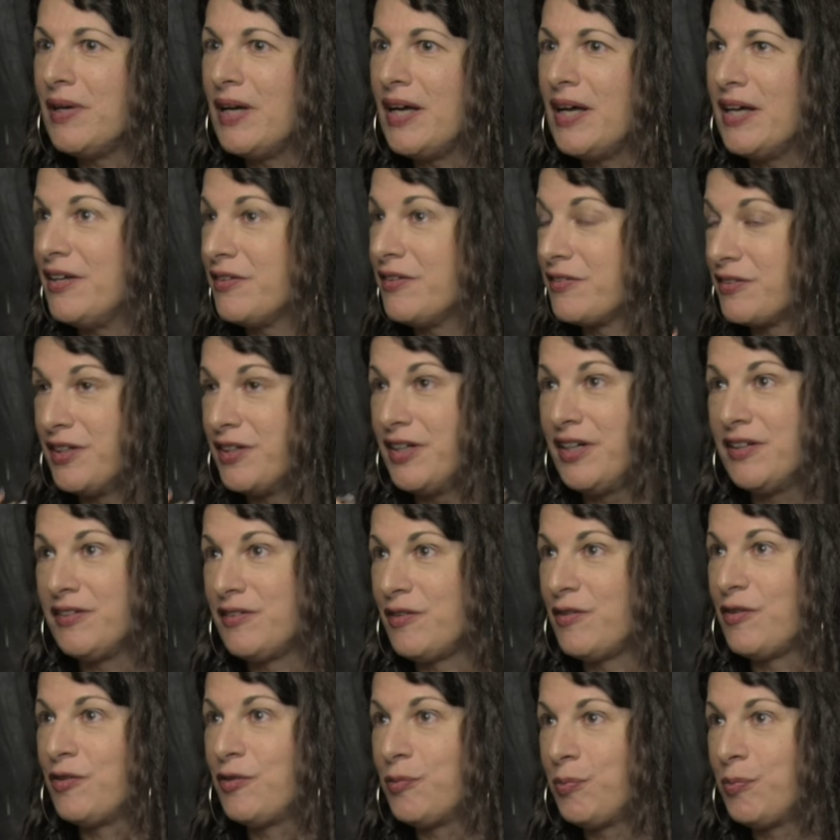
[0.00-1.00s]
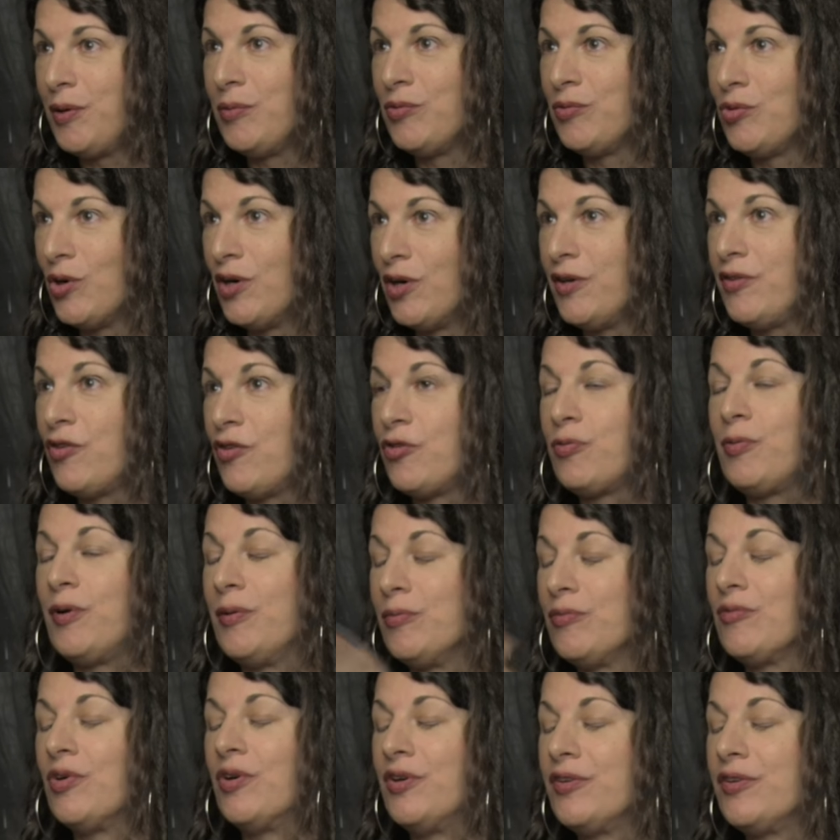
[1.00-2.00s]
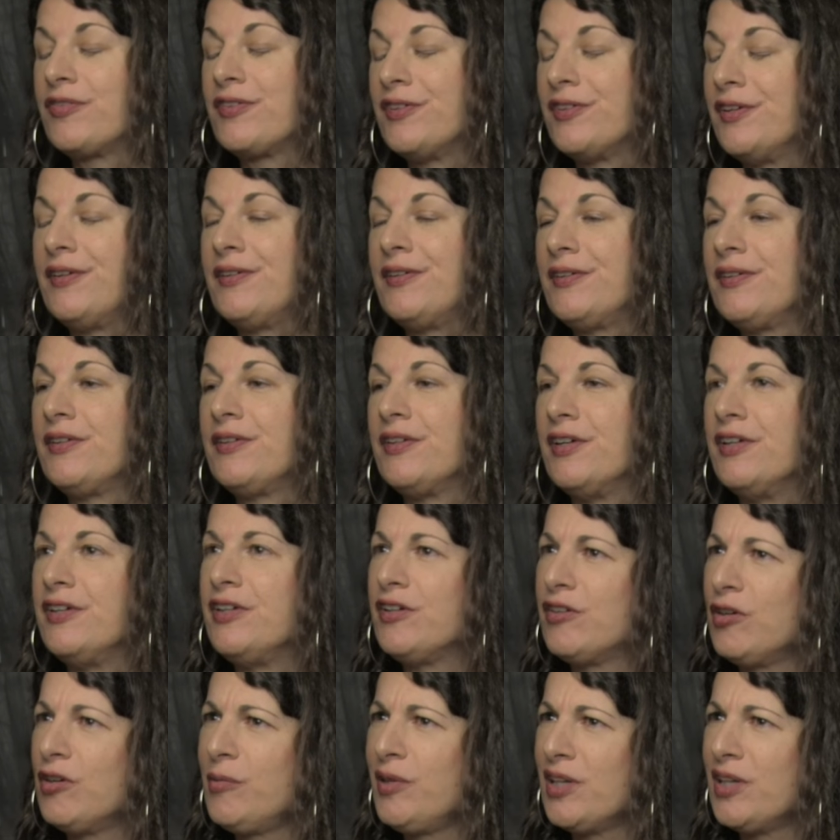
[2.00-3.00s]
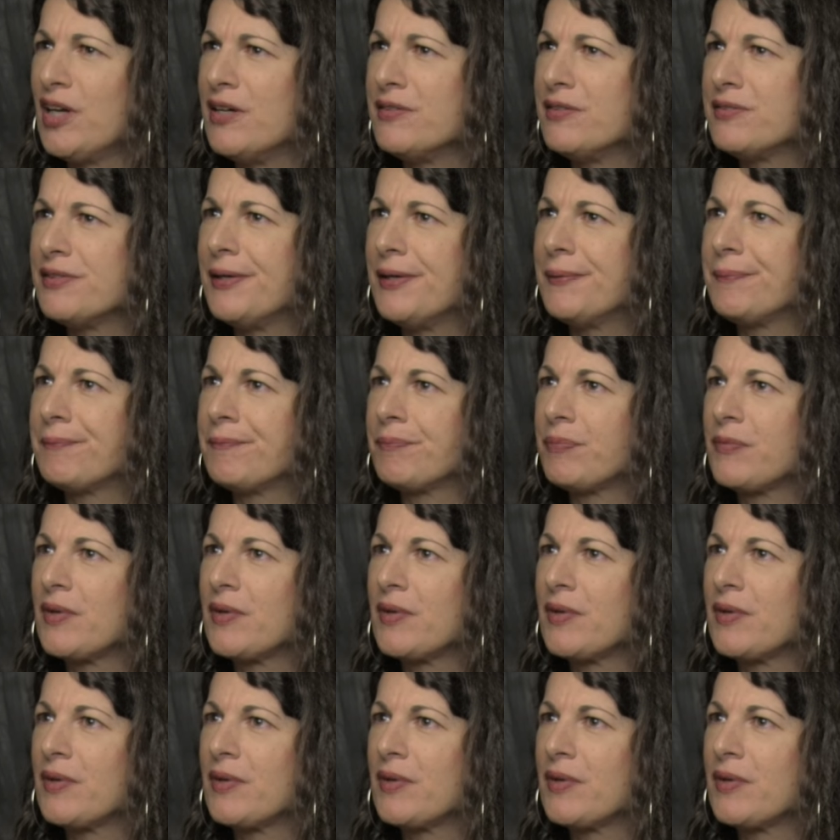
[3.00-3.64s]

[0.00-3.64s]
it's going to get to the Supreme Court, and the Supreme Court's going to decriminalize it.